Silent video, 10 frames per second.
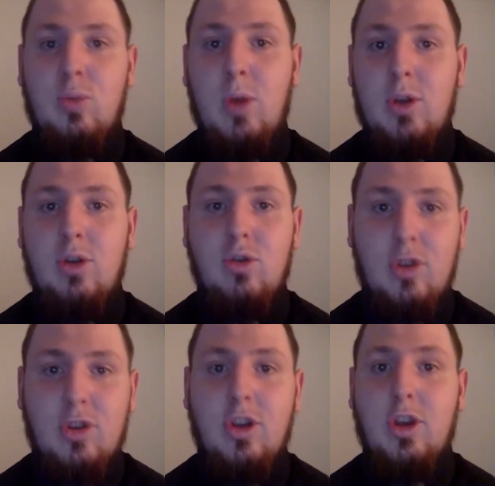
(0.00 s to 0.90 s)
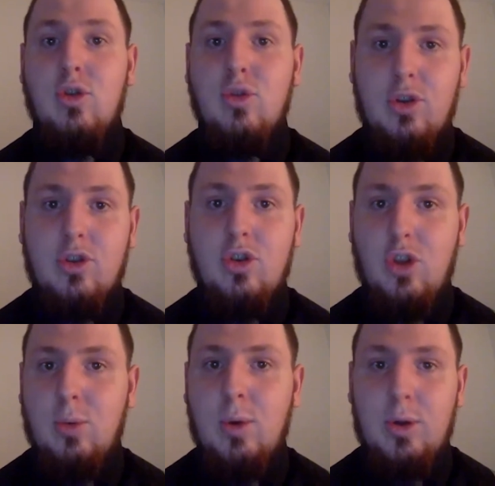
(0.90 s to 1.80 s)
what to trust, you can trust
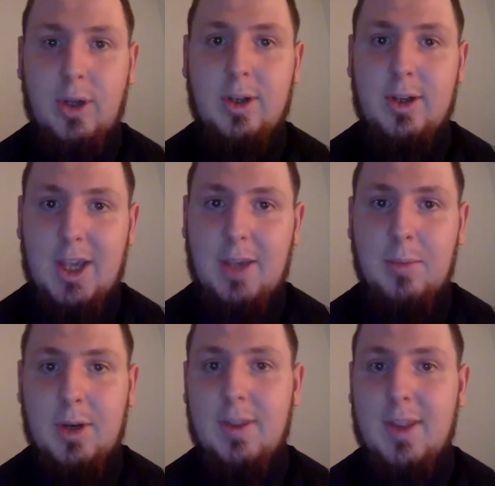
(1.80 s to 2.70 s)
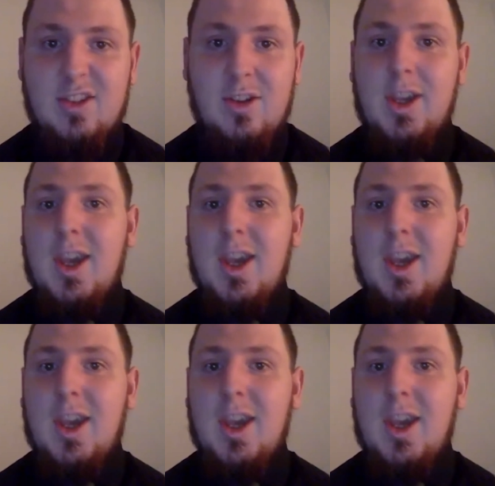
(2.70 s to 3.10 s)
New World Entertainment. And that's not